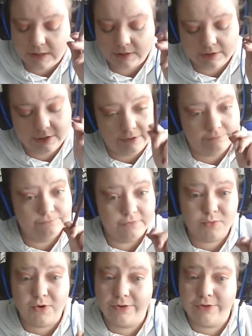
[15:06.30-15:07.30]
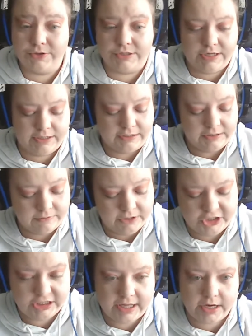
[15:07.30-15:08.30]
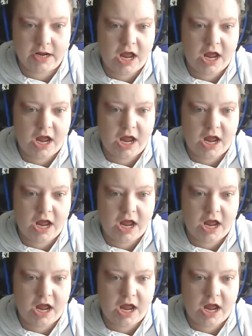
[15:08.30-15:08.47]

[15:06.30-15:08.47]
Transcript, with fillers: You know, it's one of those things. And she's like,